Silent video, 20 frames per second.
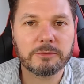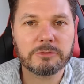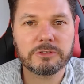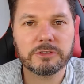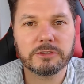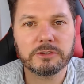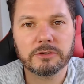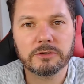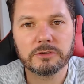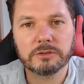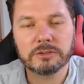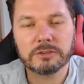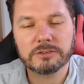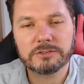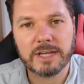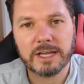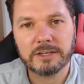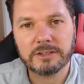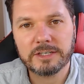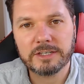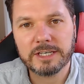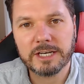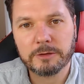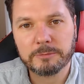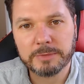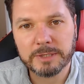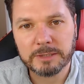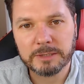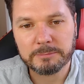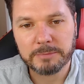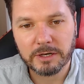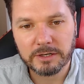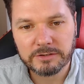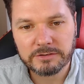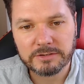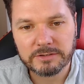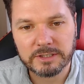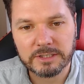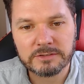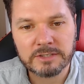to set DLP
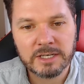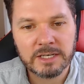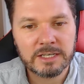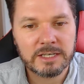policies